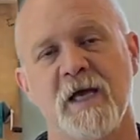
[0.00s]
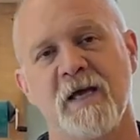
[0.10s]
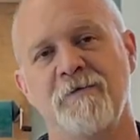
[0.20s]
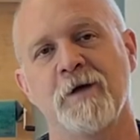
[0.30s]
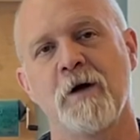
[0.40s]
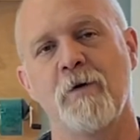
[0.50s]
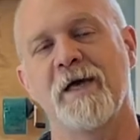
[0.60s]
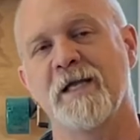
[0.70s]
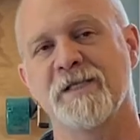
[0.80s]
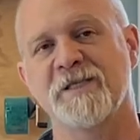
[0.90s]
If you go
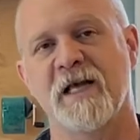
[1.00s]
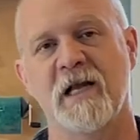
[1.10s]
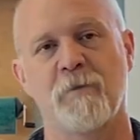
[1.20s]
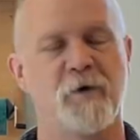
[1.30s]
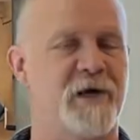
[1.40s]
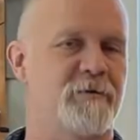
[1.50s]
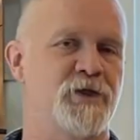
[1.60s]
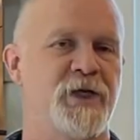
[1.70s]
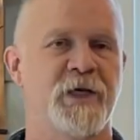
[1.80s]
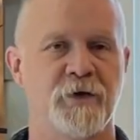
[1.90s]
in and set up whatever
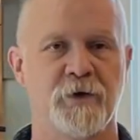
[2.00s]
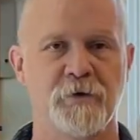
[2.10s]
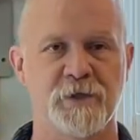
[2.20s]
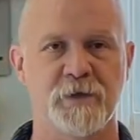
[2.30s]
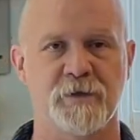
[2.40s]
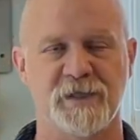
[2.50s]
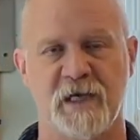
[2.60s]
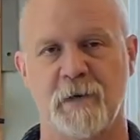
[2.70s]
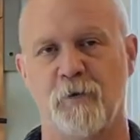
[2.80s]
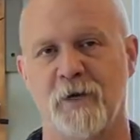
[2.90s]
jig you're using, or
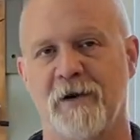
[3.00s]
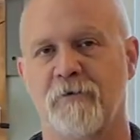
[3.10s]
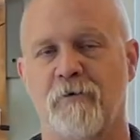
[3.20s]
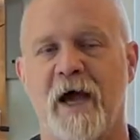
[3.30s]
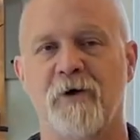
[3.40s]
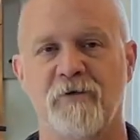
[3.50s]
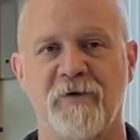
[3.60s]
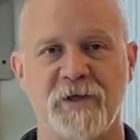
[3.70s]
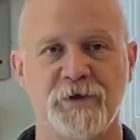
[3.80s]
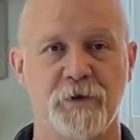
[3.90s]
set up whatever router
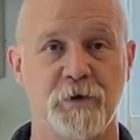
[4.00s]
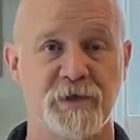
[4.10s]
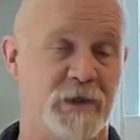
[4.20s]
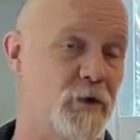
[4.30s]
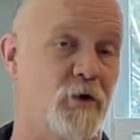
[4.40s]
fence you're using,